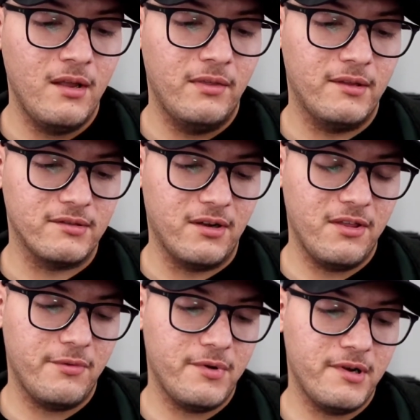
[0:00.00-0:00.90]
This
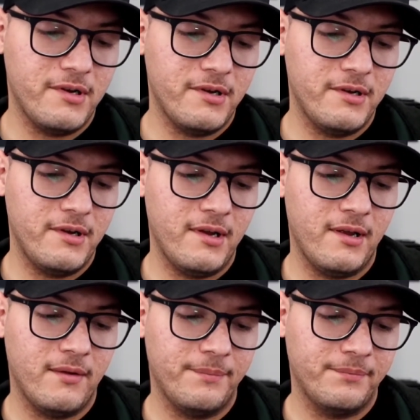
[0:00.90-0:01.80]
other one,
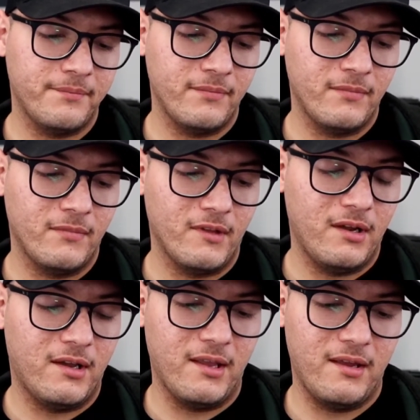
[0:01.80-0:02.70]

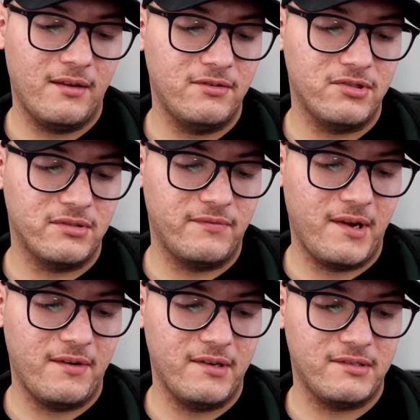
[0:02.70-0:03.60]
again, just
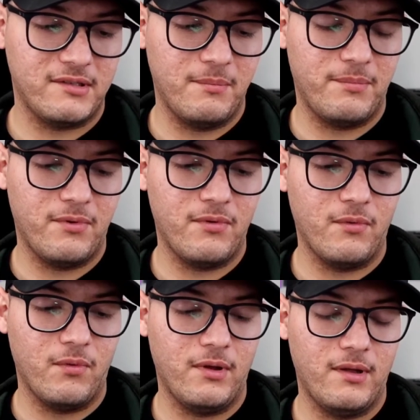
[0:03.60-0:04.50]
very
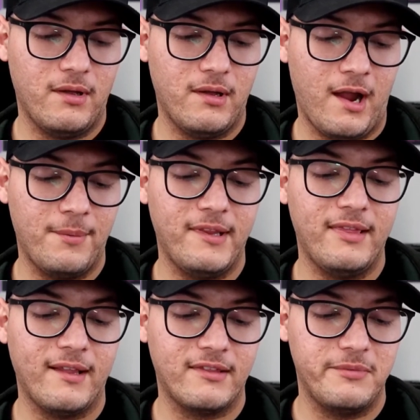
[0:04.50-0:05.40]
simple. I really
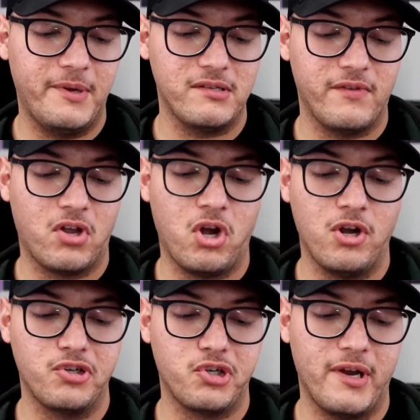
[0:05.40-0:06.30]
like this because of the
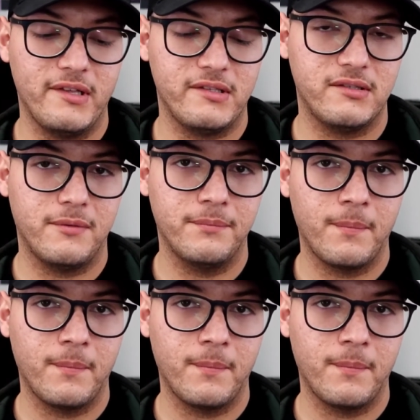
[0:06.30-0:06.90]
contrast.